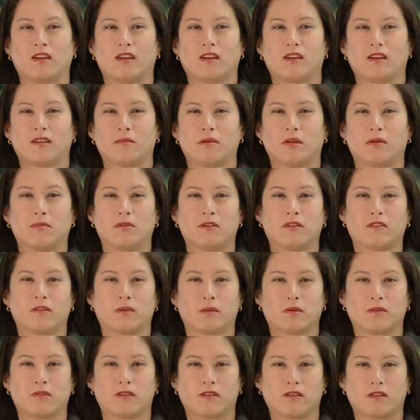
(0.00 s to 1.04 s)
I remembered some
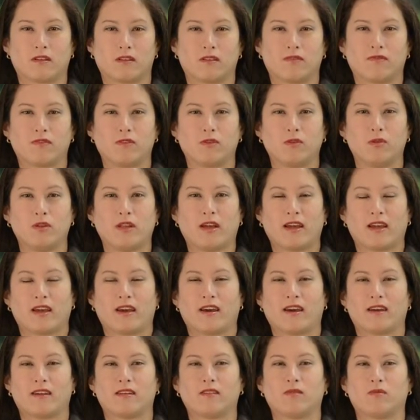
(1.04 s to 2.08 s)
of the food I
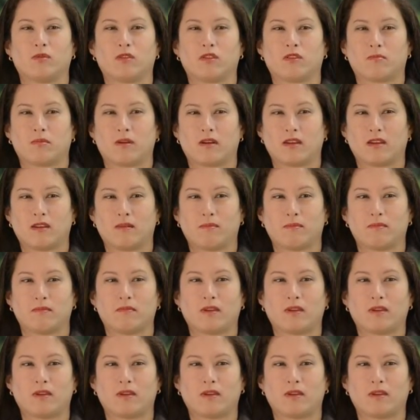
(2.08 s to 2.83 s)
had with my